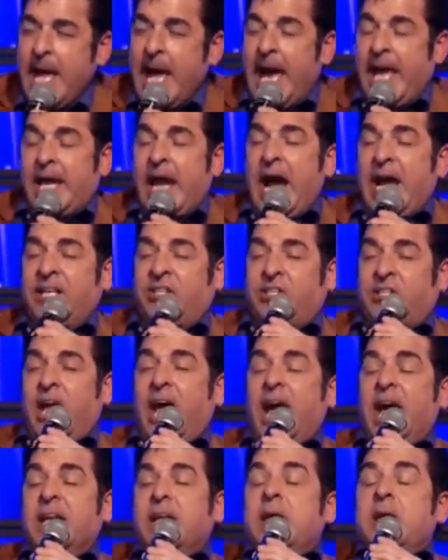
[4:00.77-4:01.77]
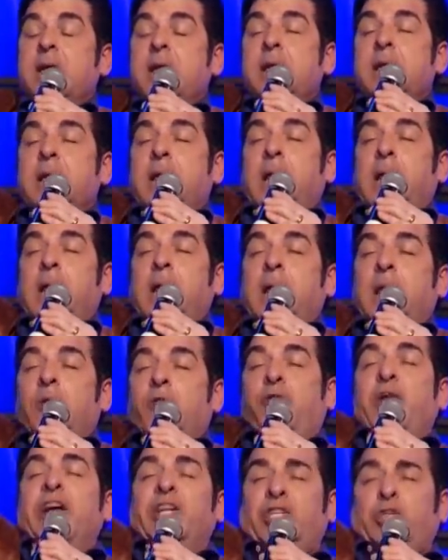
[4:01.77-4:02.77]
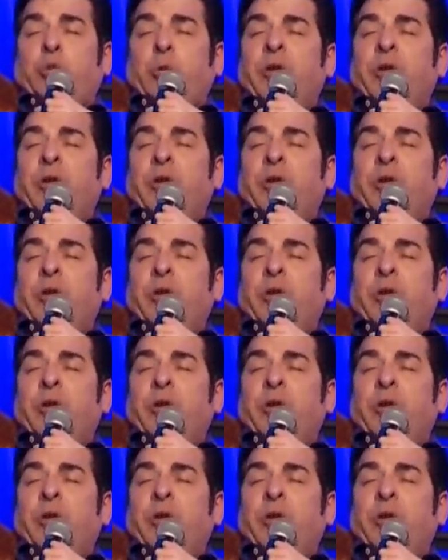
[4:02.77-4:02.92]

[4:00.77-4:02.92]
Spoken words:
And I said, this one